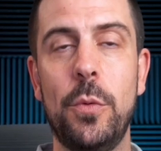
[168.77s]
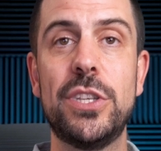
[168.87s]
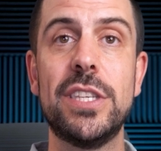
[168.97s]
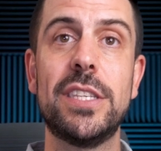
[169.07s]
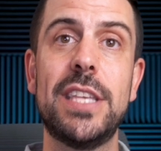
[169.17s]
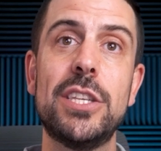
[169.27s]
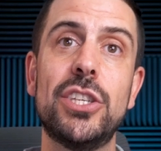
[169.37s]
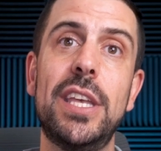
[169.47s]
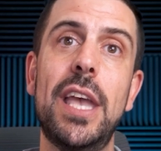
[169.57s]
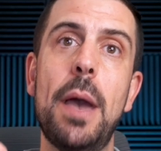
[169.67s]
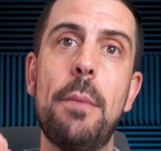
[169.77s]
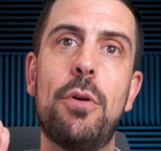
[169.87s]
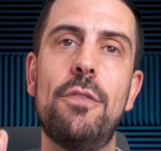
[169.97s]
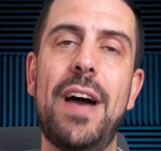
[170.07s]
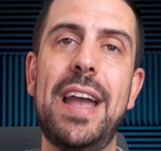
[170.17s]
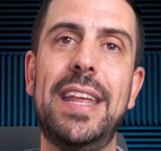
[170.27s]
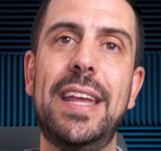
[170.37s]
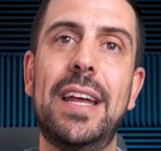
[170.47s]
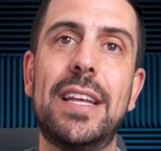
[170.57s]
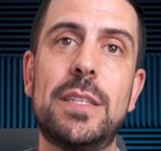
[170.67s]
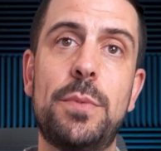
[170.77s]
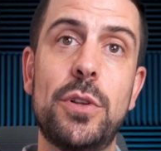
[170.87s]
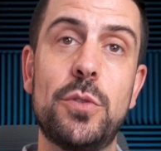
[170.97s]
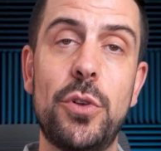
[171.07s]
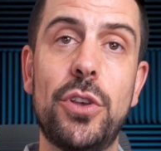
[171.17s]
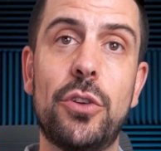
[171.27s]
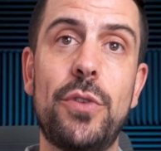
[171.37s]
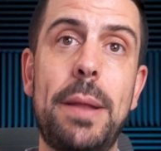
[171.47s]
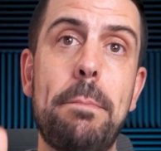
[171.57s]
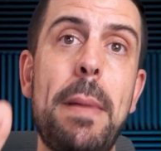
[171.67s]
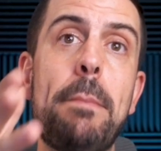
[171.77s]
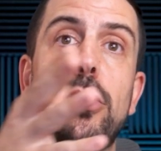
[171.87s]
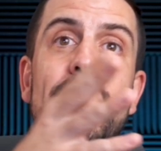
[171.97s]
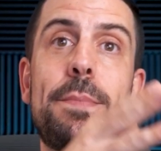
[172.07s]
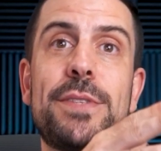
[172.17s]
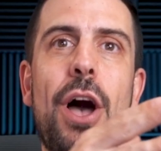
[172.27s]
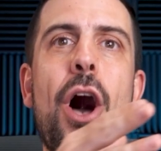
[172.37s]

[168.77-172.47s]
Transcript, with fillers: which is essentially providing an experience where you can create memberships